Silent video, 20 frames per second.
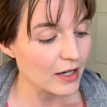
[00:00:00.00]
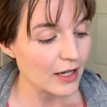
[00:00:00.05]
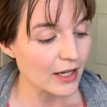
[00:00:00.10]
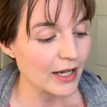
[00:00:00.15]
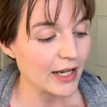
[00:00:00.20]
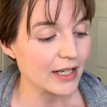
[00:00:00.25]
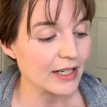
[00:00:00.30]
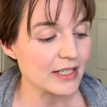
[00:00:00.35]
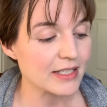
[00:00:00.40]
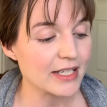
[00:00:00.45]

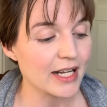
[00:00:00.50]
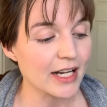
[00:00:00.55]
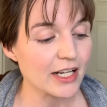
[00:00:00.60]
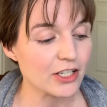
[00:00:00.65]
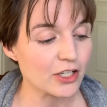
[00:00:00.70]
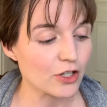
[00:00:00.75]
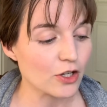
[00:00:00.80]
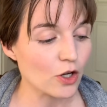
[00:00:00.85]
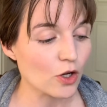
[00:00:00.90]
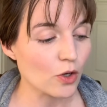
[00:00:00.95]
I decided
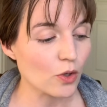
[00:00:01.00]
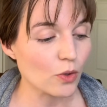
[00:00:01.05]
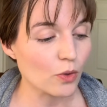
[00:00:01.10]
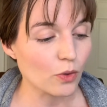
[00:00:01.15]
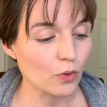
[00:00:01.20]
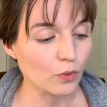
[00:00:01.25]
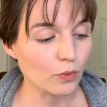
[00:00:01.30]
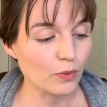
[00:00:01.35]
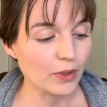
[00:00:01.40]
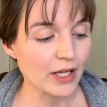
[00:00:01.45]
to
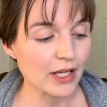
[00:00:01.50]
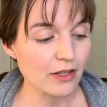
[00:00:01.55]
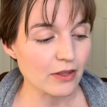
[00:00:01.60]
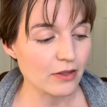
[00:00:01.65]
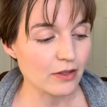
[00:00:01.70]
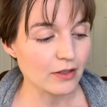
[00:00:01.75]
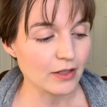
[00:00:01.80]
go with